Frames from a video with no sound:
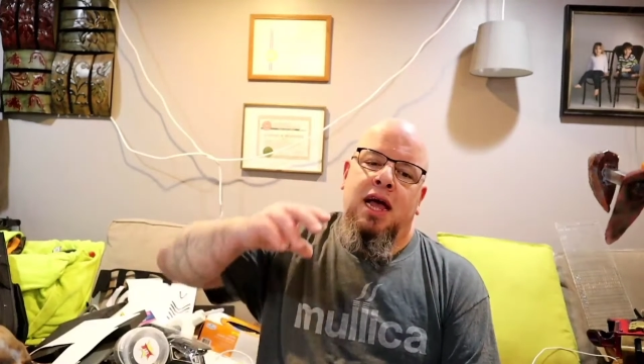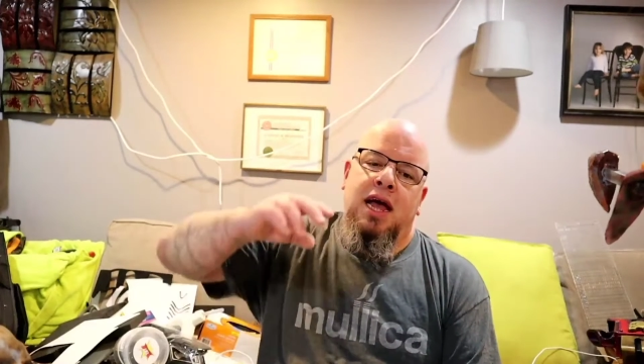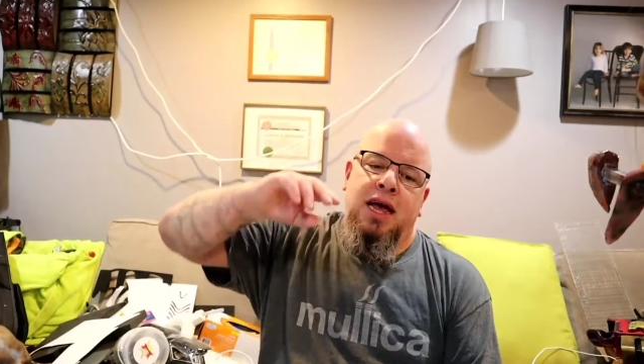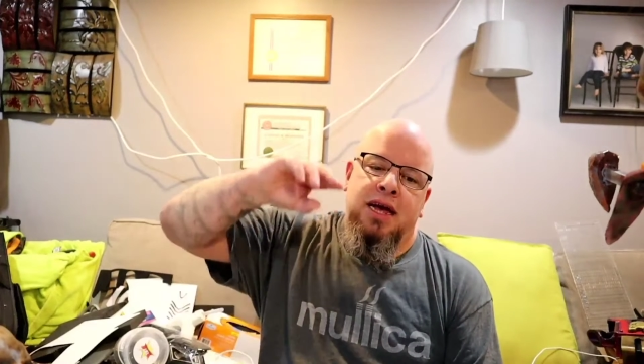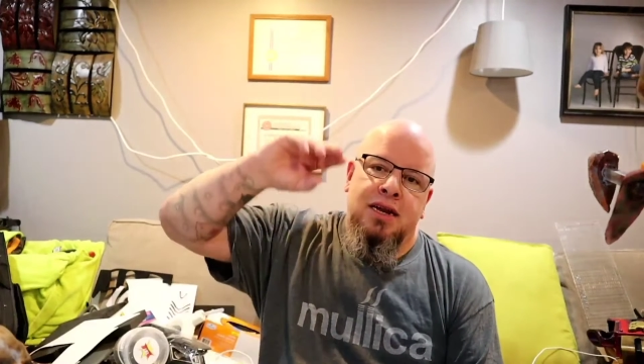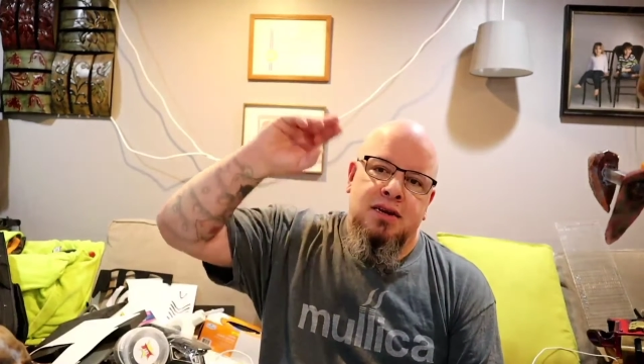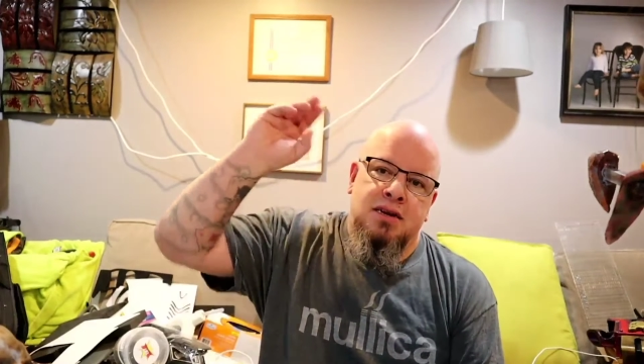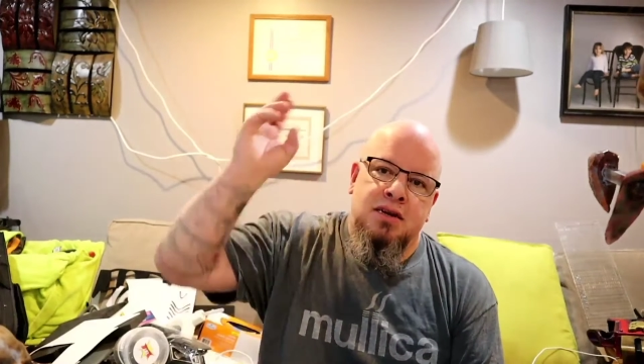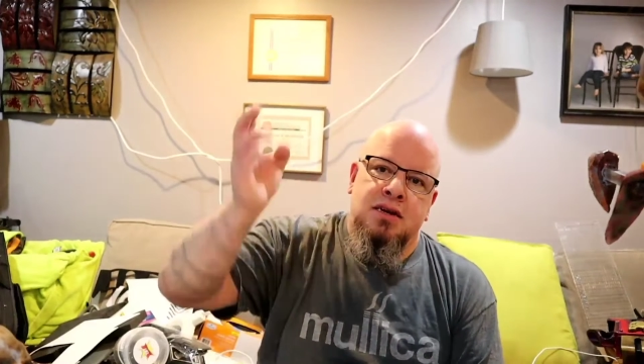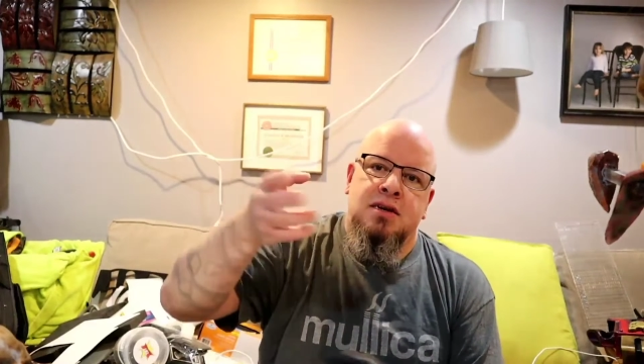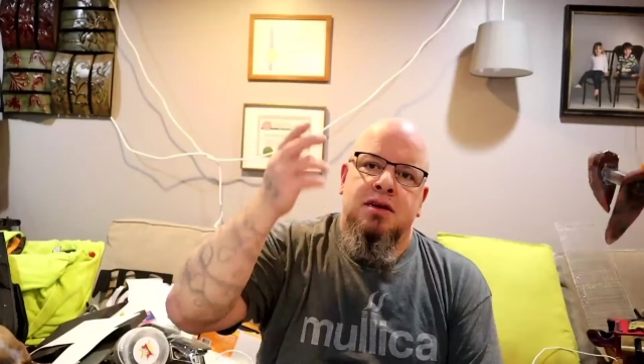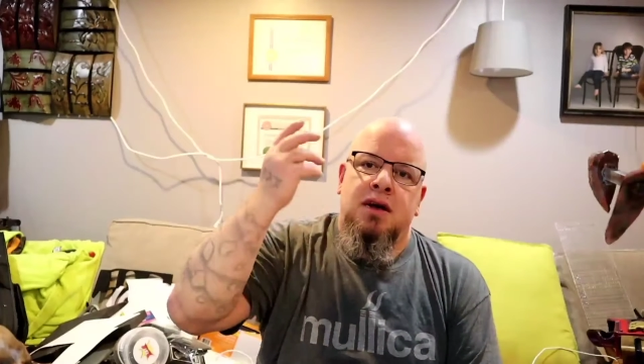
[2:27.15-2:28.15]

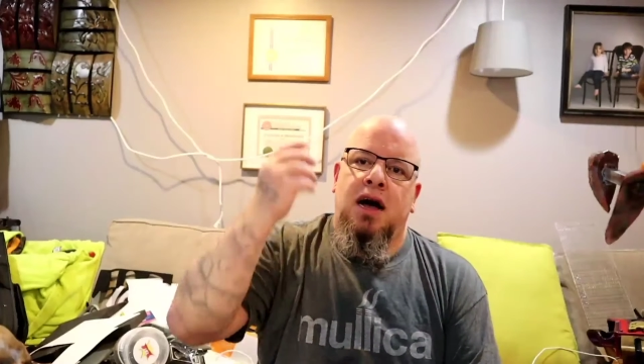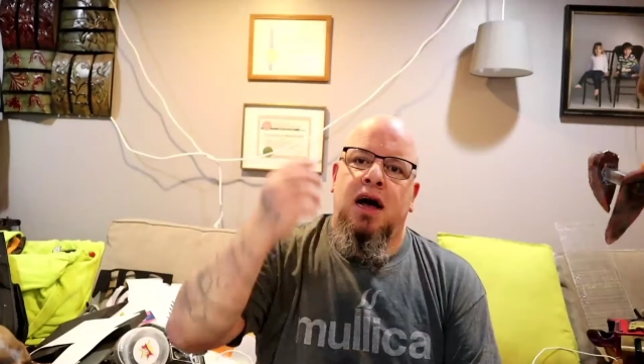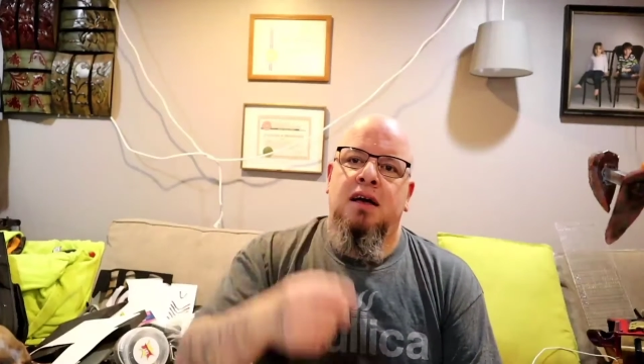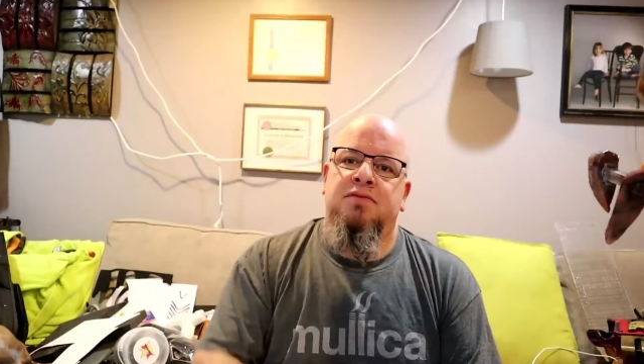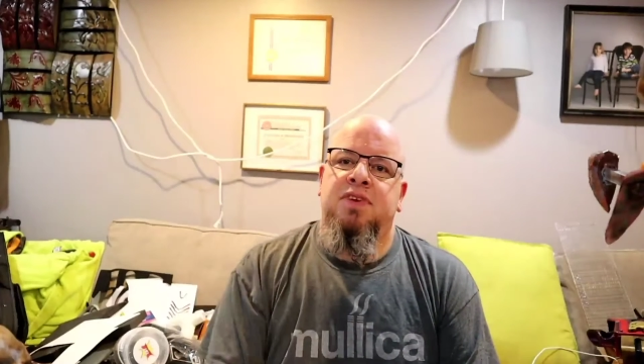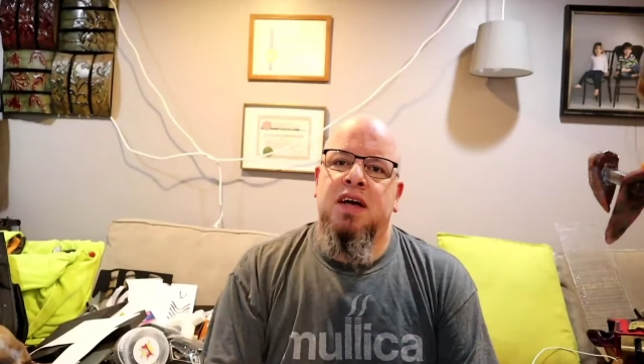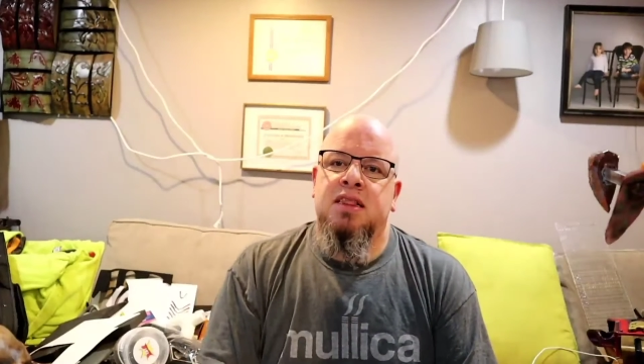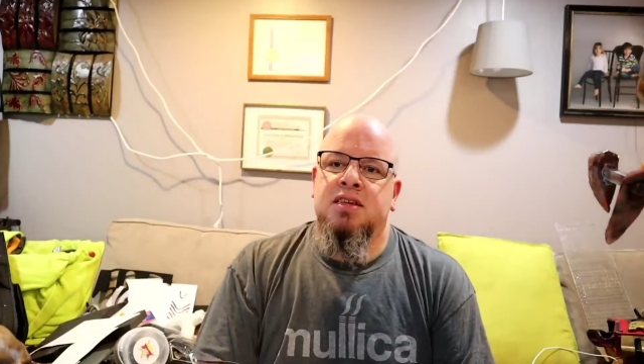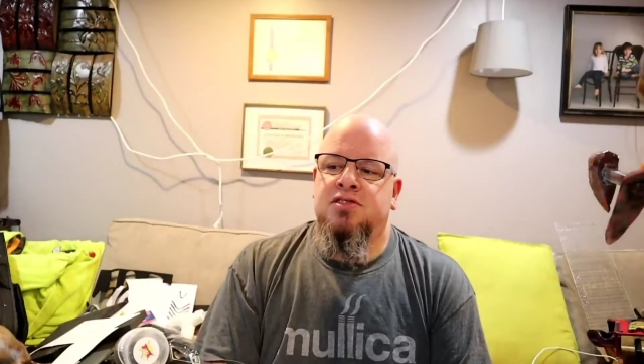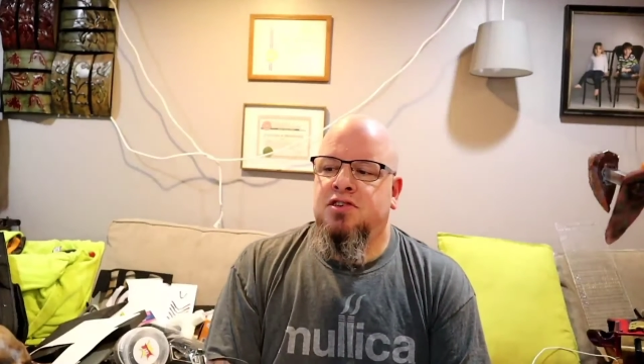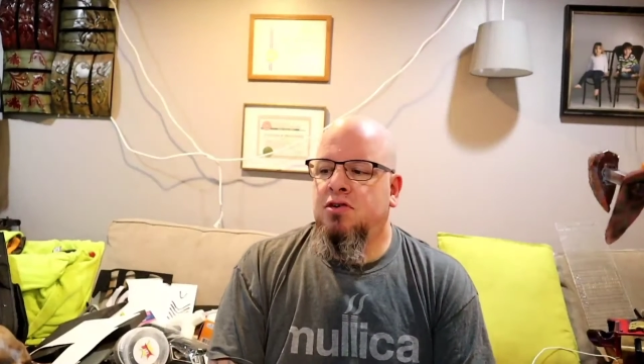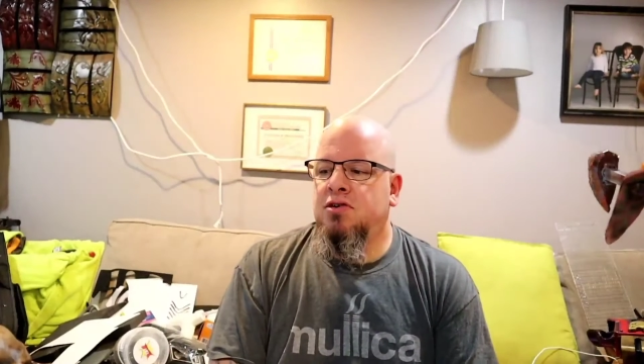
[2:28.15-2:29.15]
and I
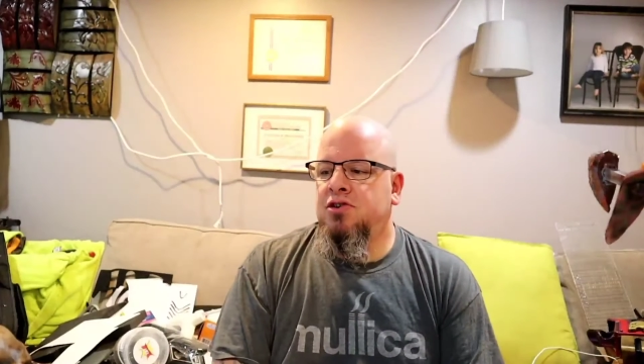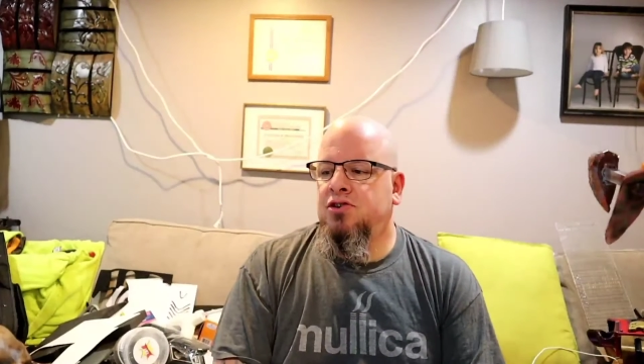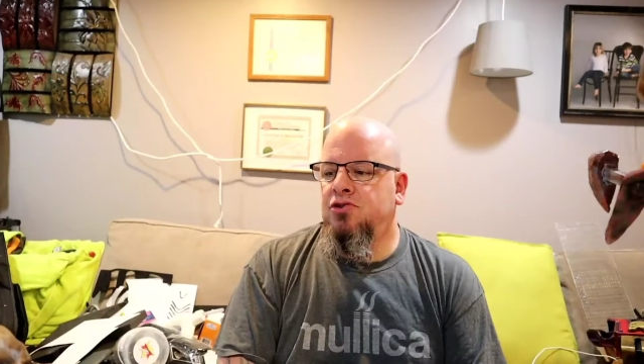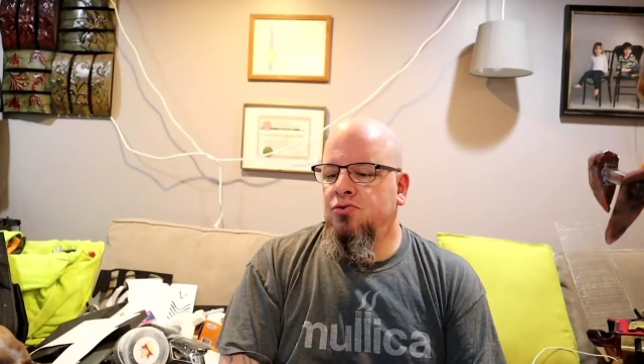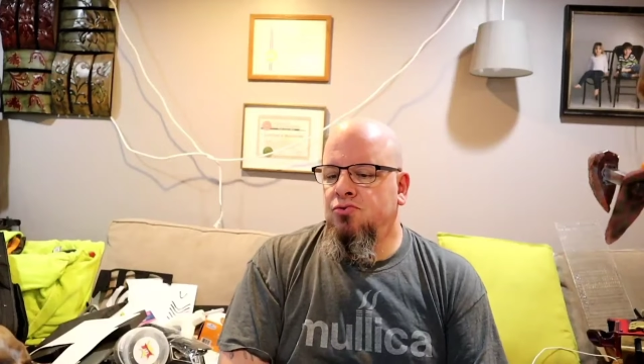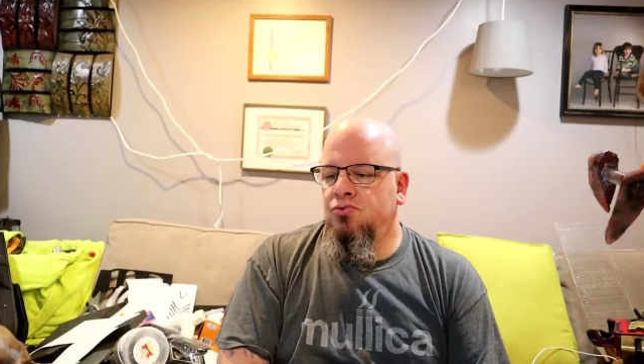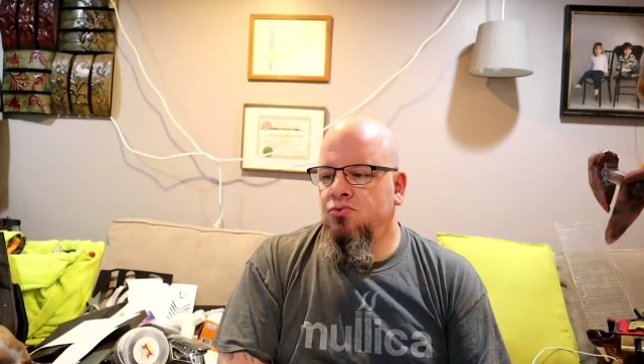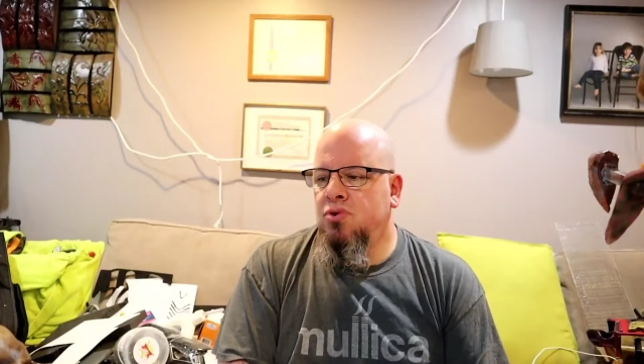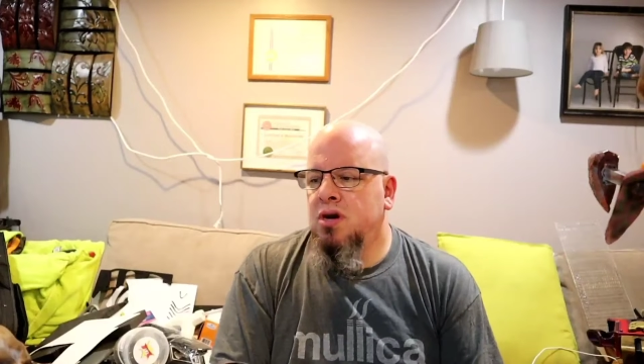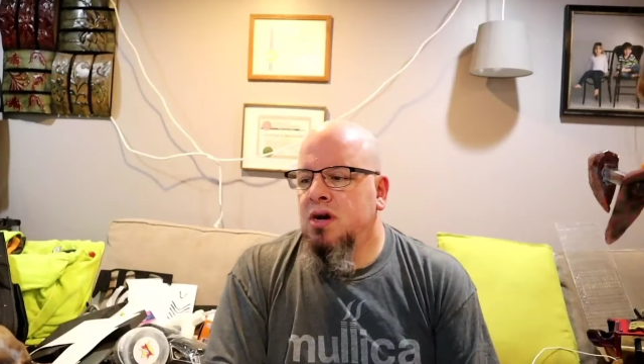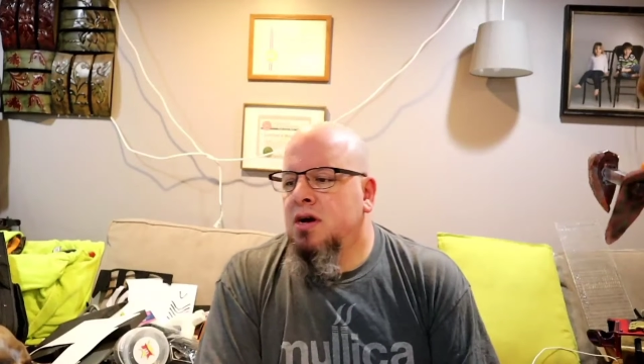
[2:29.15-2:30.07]
finally started to